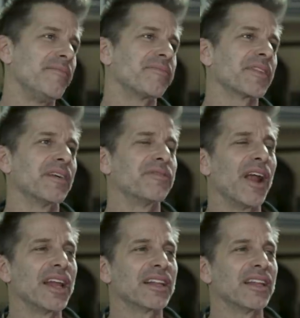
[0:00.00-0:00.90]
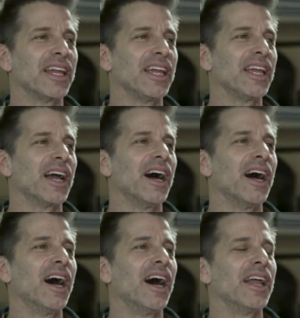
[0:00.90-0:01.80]
frankly,
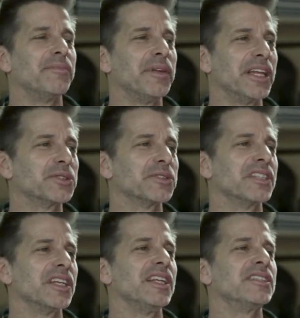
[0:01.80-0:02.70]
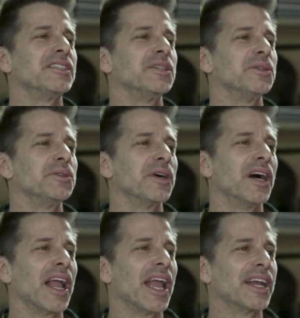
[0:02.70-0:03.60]
it'd be interesting to
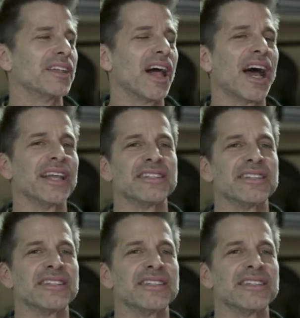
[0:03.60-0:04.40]
analyze the